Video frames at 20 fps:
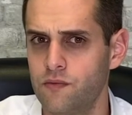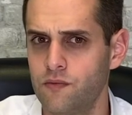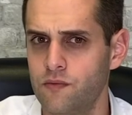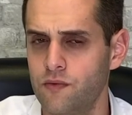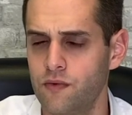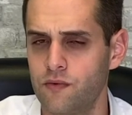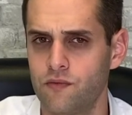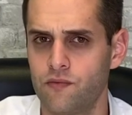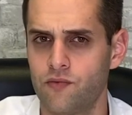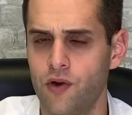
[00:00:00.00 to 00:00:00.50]

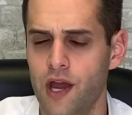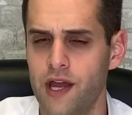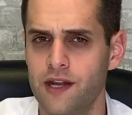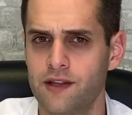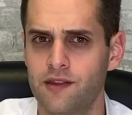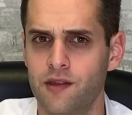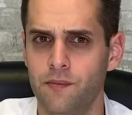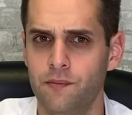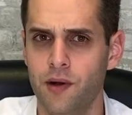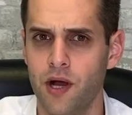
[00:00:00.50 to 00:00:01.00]
right
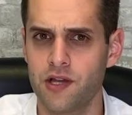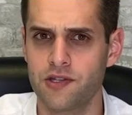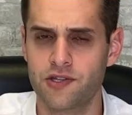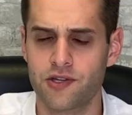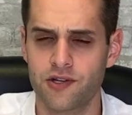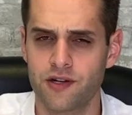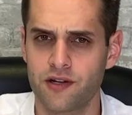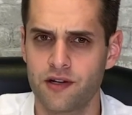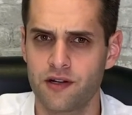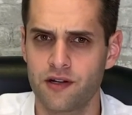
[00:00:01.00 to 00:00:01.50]
at the
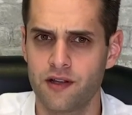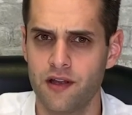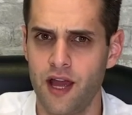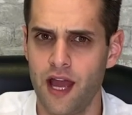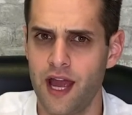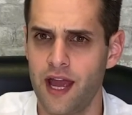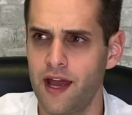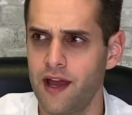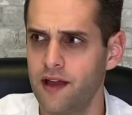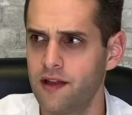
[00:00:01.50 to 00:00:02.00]
buzzer,
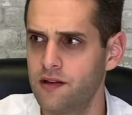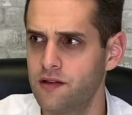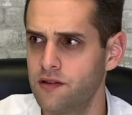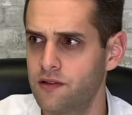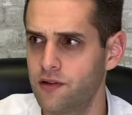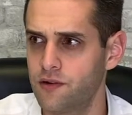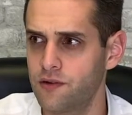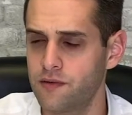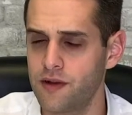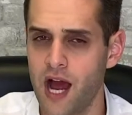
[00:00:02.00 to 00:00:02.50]
and
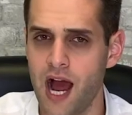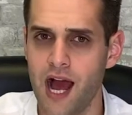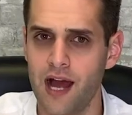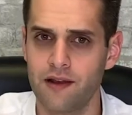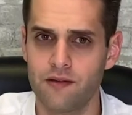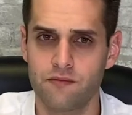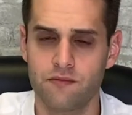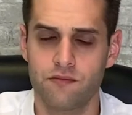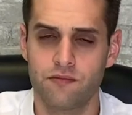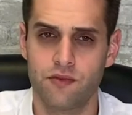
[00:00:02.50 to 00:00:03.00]
they're
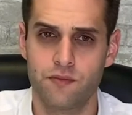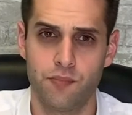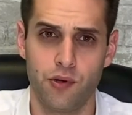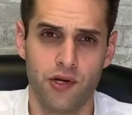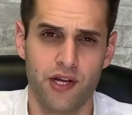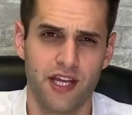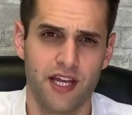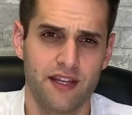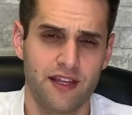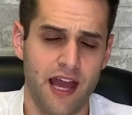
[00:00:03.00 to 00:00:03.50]
not
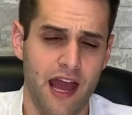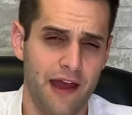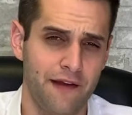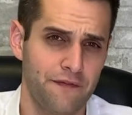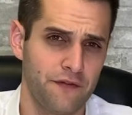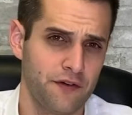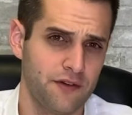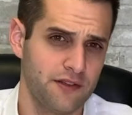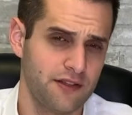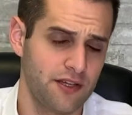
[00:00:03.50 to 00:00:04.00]
putting in the
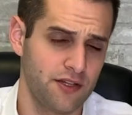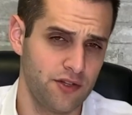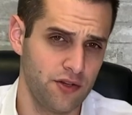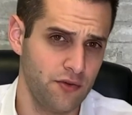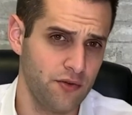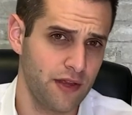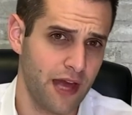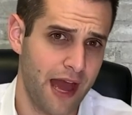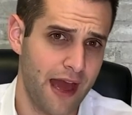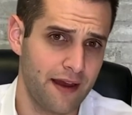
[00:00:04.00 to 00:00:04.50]
effort to
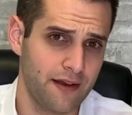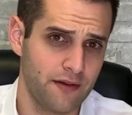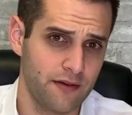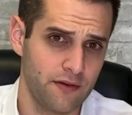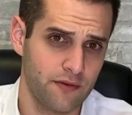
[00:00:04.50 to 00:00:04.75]
do that,